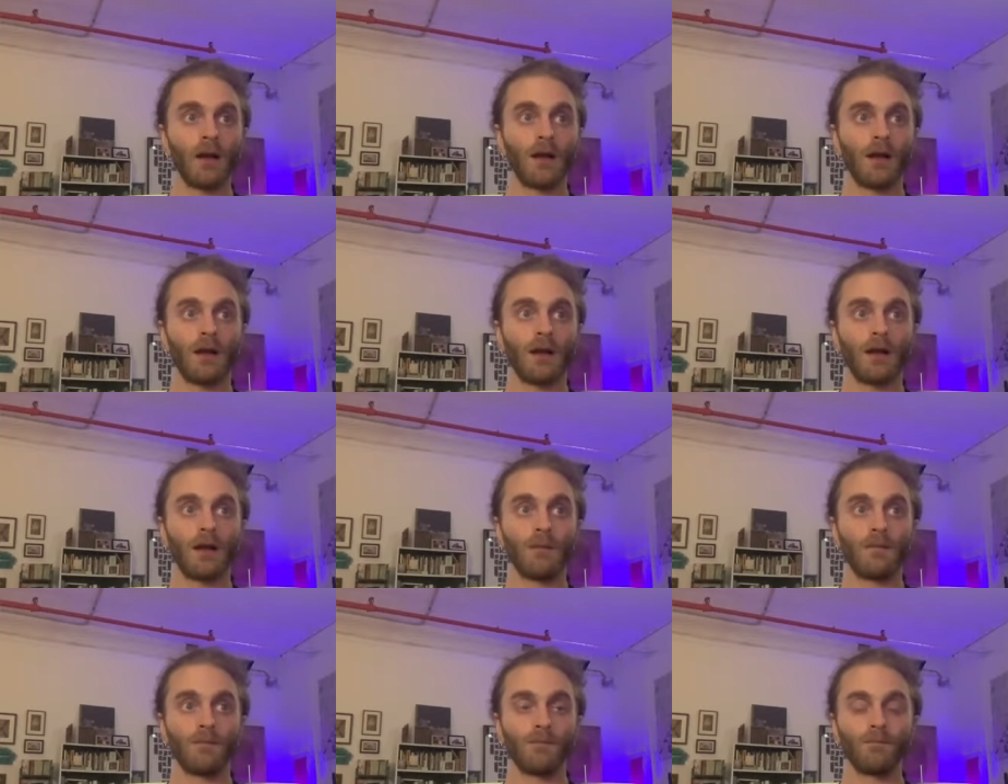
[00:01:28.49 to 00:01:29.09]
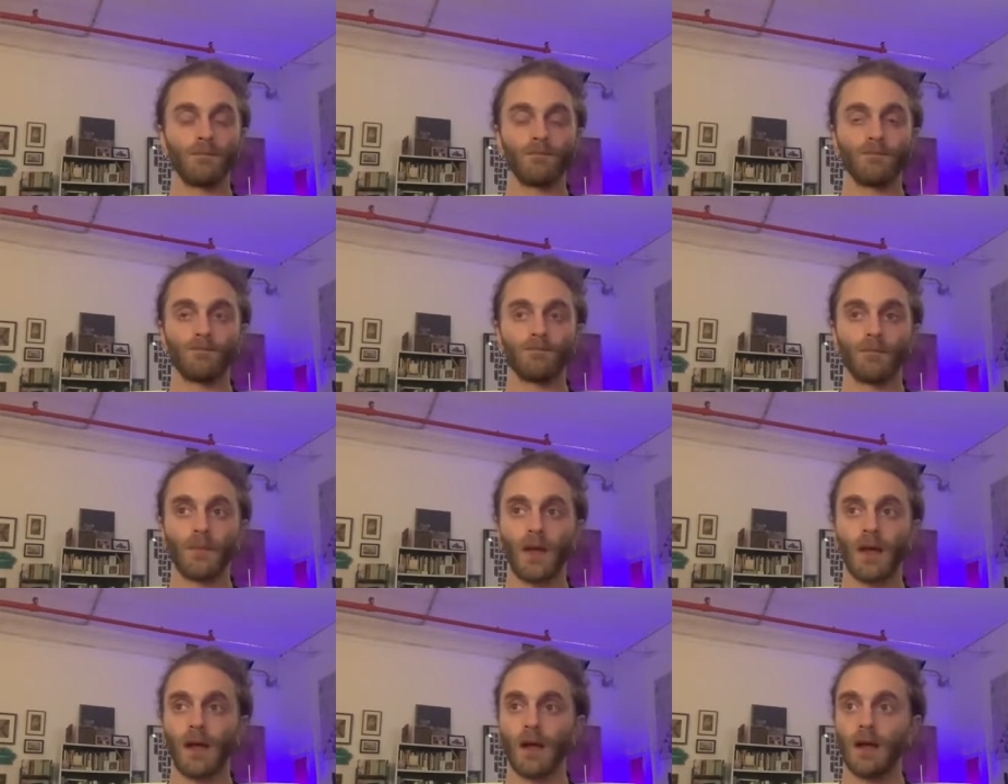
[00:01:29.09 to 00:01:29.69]
um,
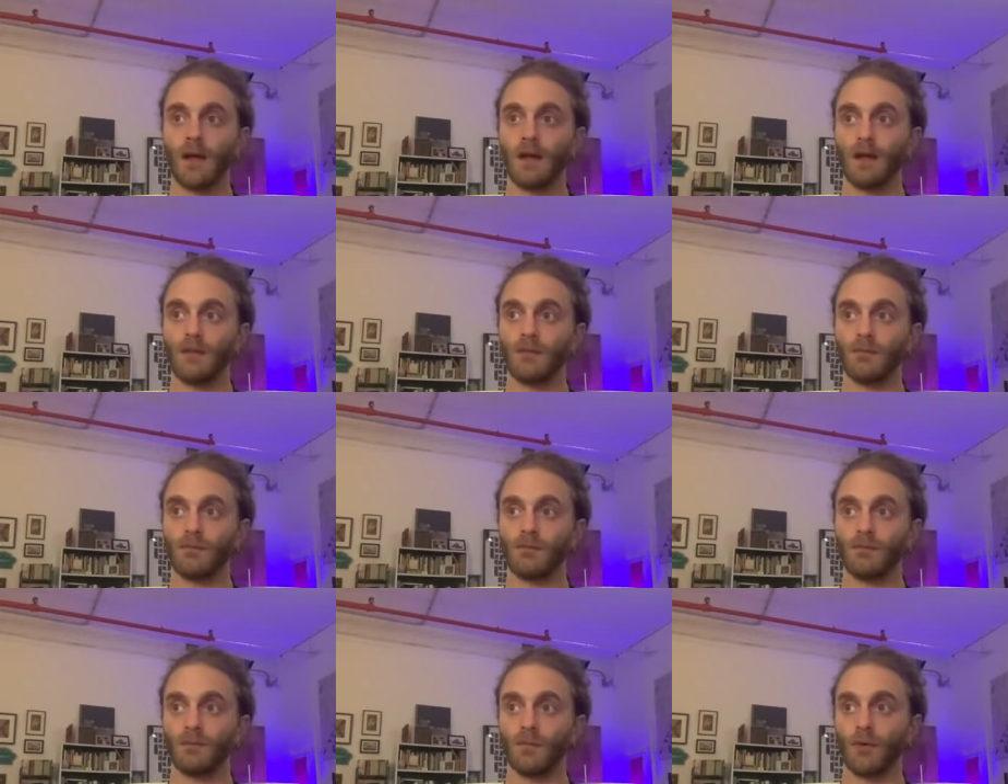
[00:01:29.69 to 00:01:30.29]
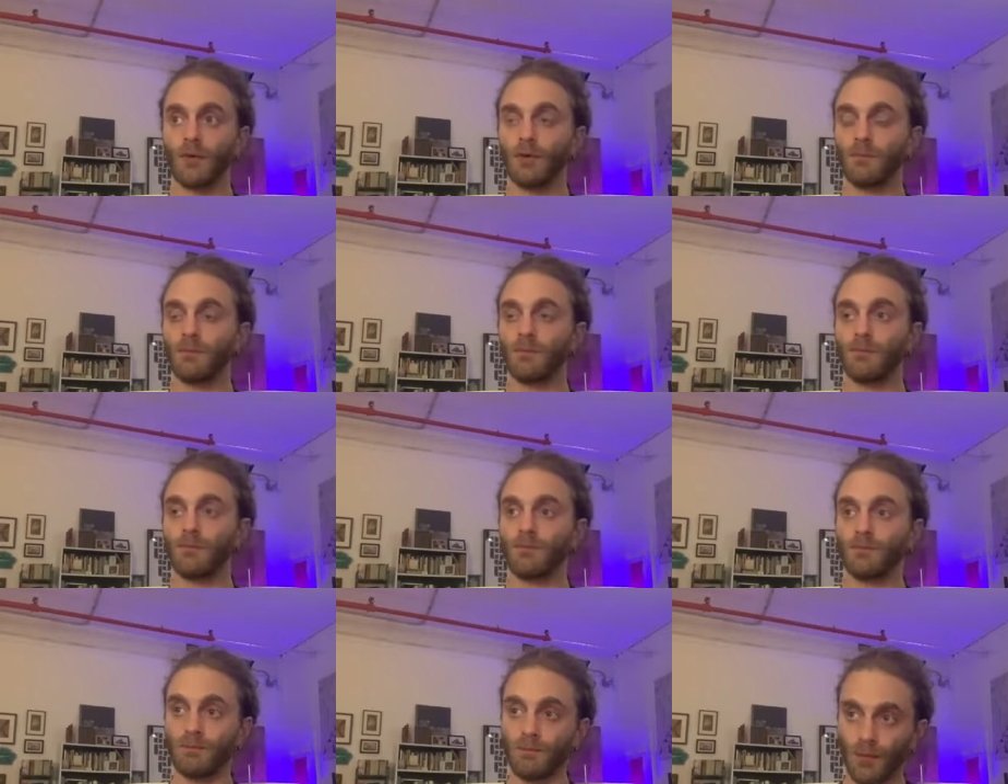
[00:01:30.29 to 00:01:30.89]
I could
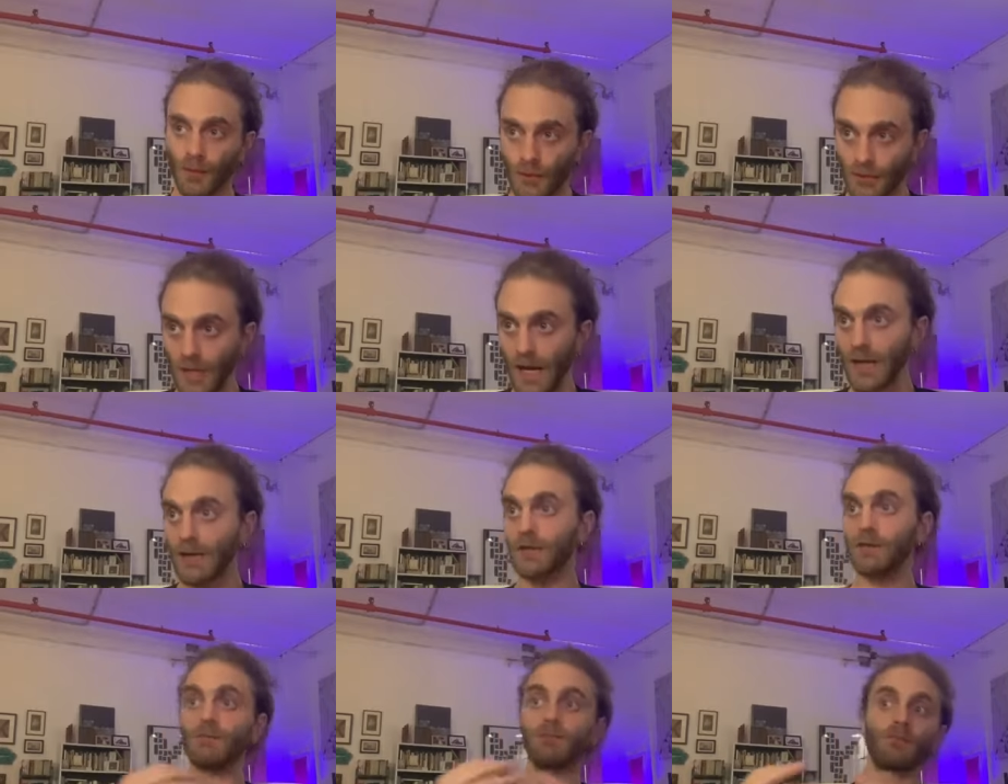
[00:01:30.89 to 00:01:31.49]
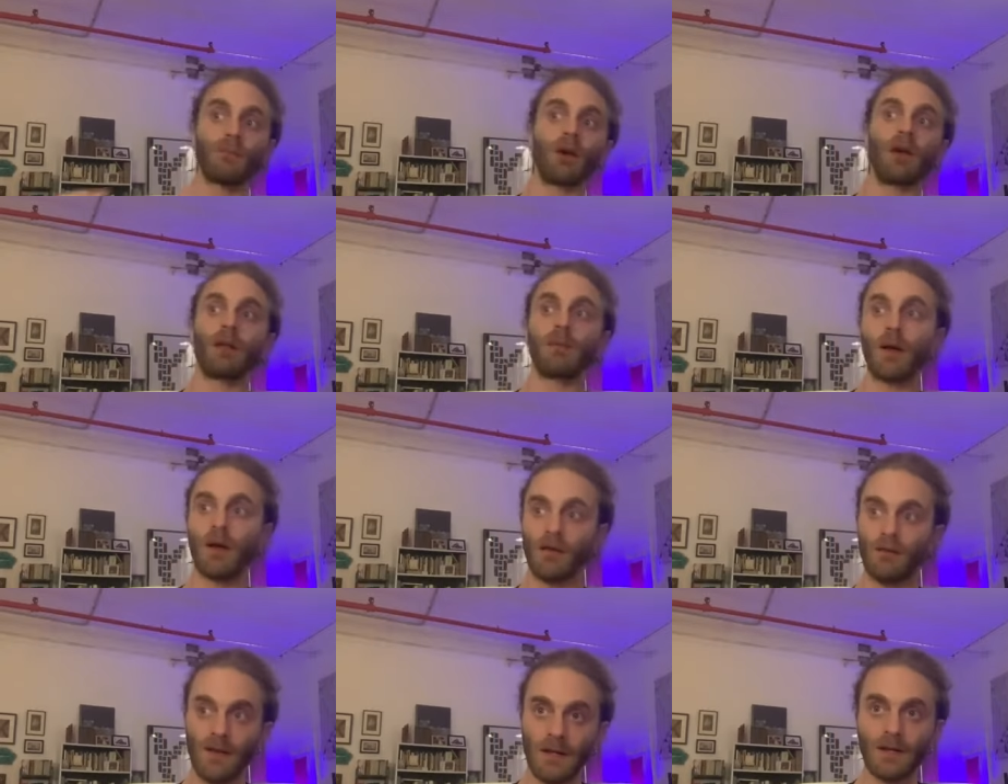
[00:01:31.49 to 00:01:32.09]
project an
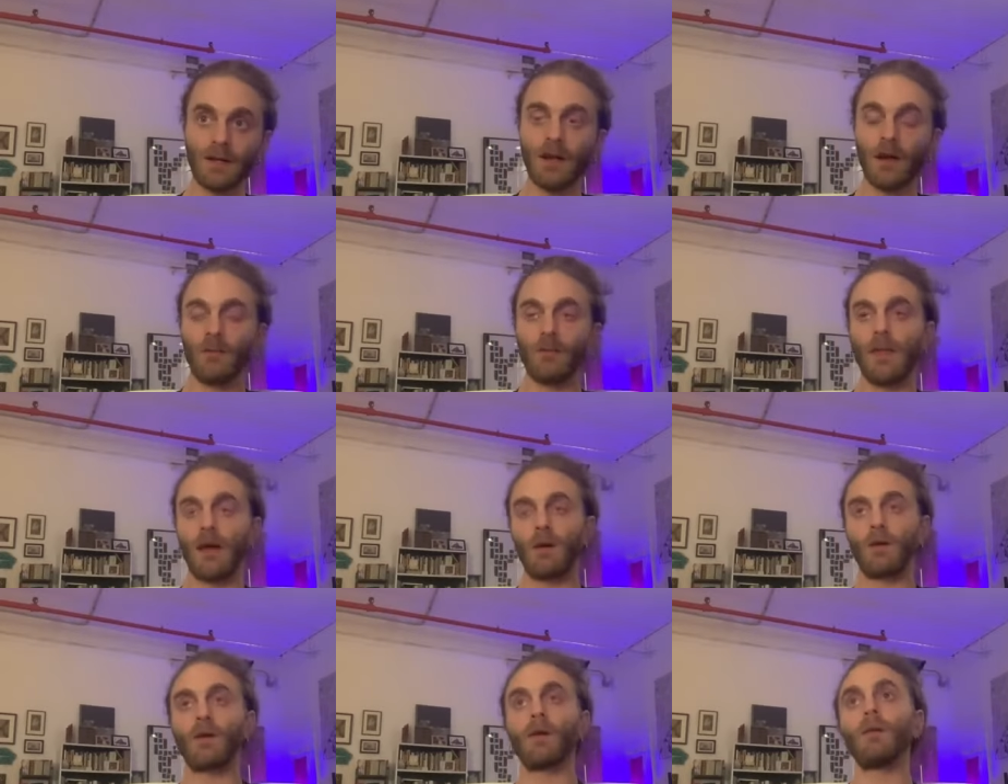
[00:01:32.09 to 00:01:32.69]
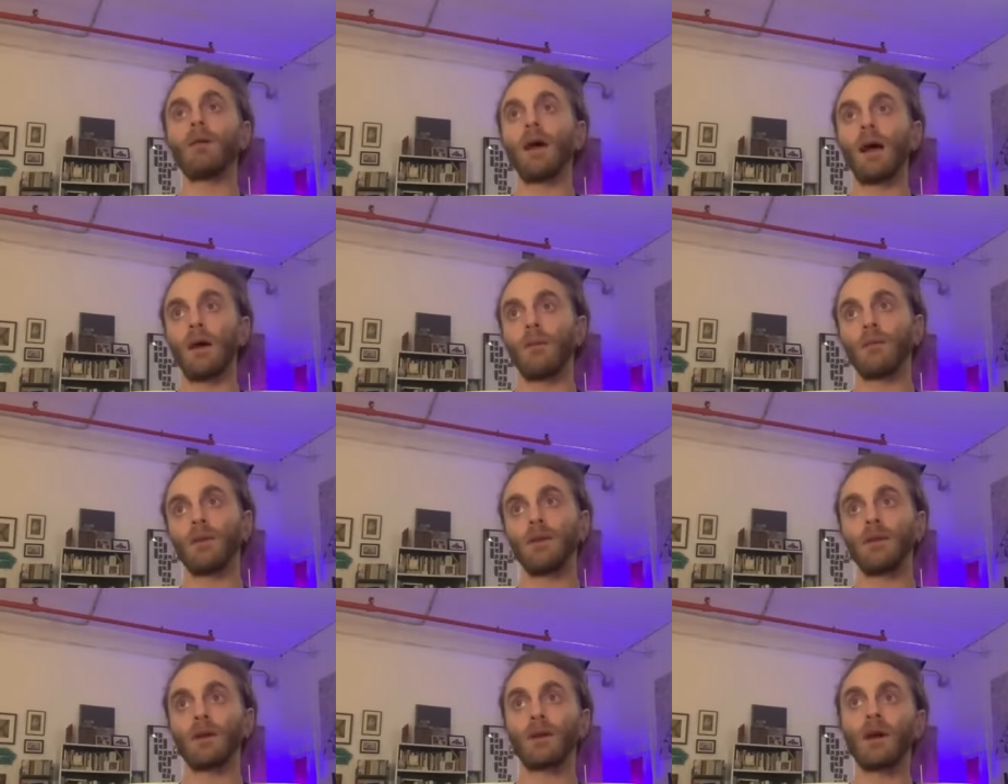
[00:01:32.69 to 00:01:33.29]
amount of income that would allow
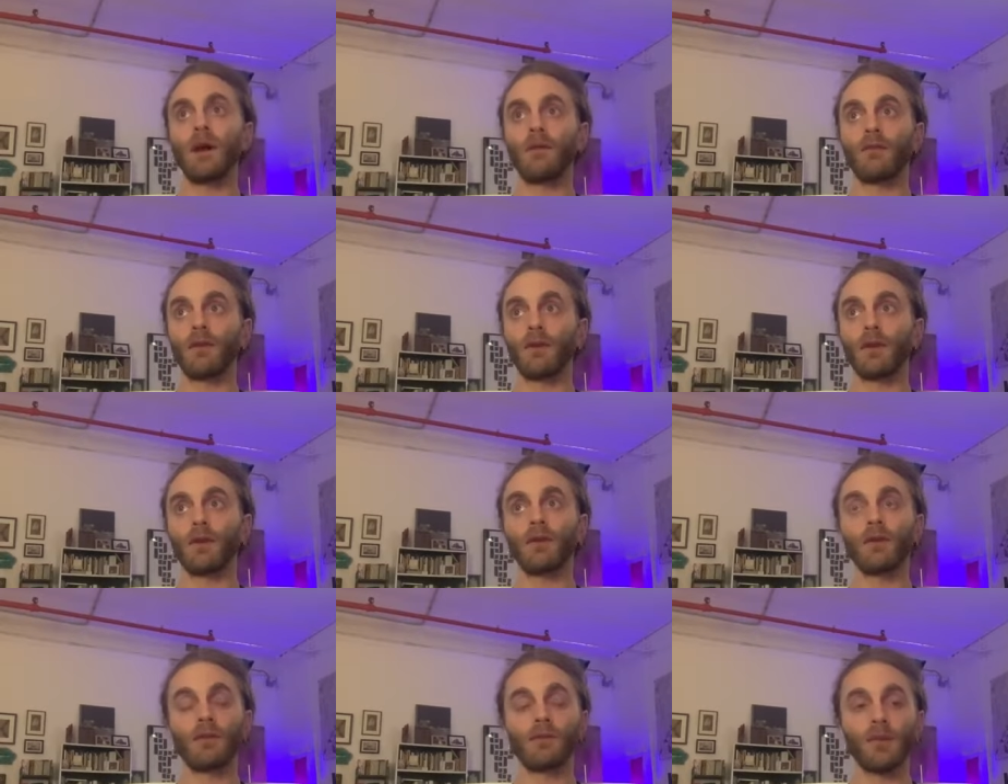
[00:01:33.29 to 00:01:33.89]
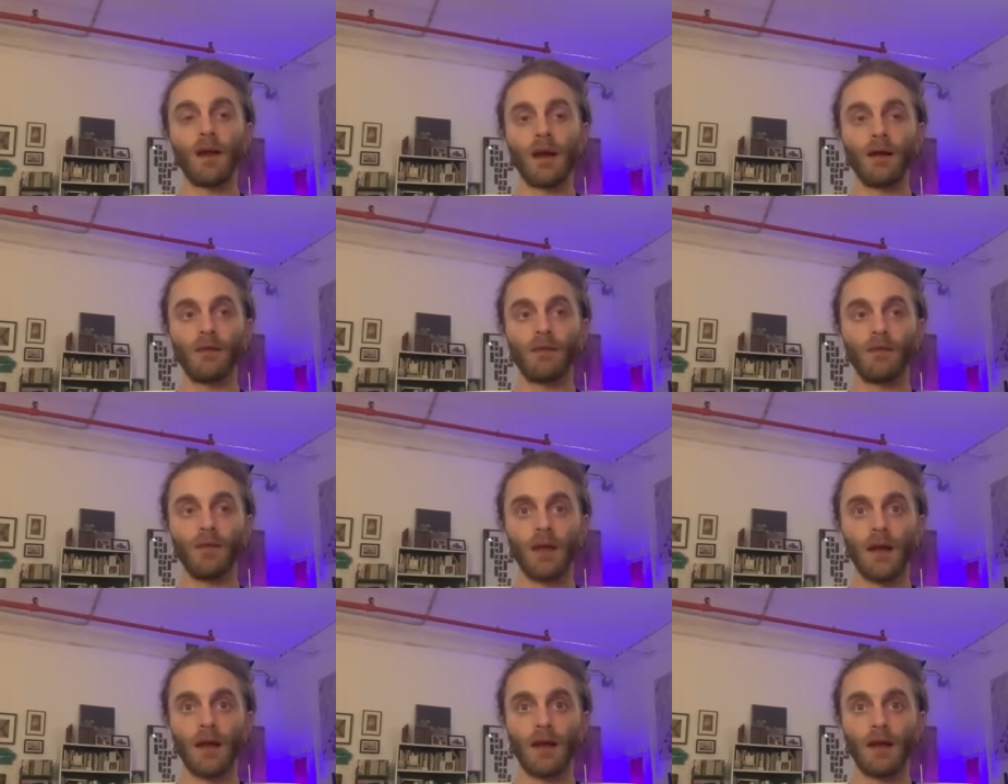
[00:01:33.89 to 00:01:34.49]
me to cover a good amount
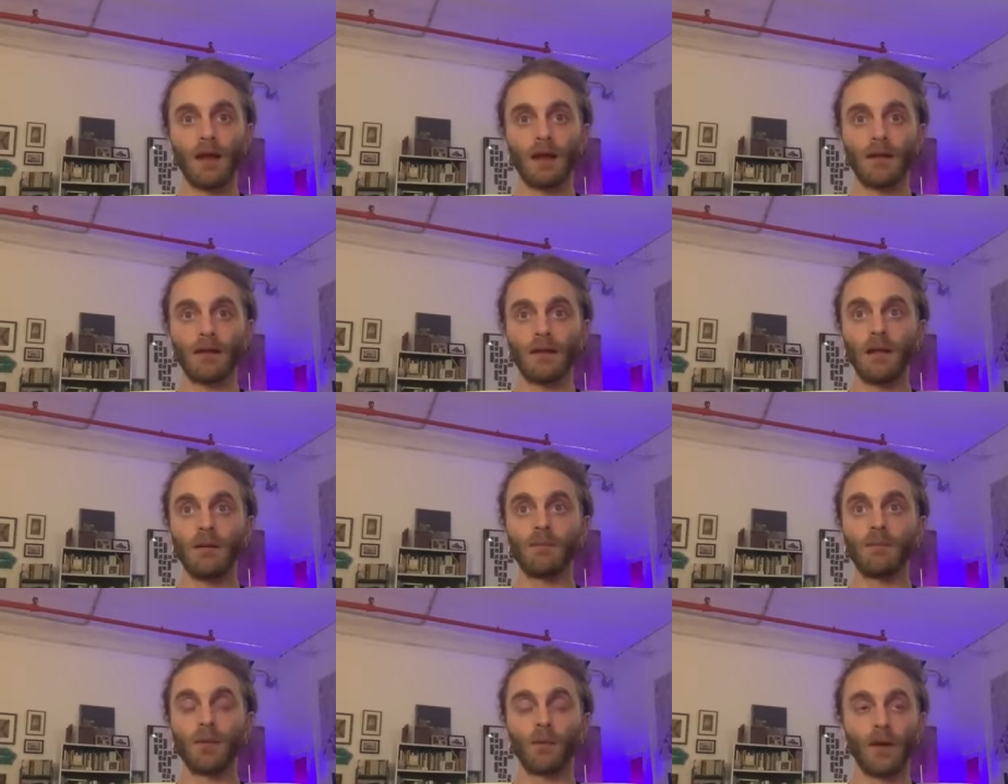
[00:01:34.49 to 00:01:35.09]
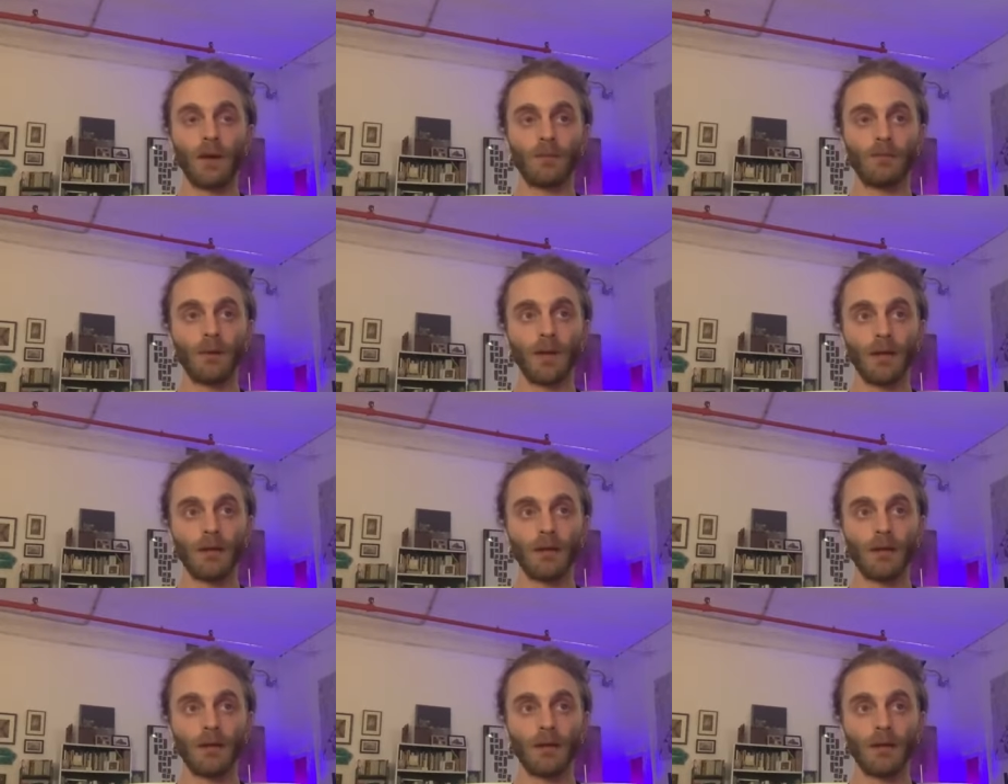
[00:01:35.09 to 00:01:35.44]
of that and keep the rent